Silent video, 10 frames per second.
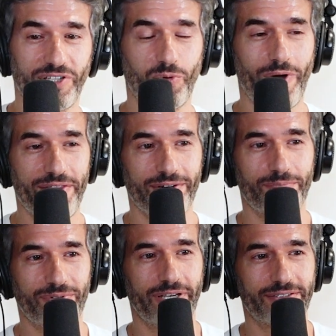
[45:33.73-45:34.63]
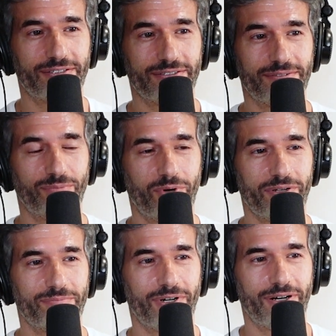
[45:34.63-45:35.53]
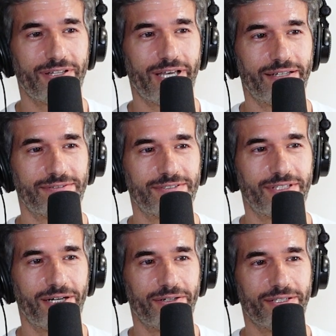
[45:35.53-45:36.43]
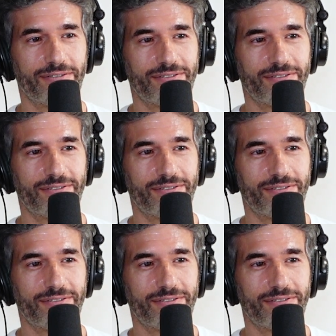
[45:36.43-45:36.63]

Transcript: So the weather plays an important part in that. Yeah, you know.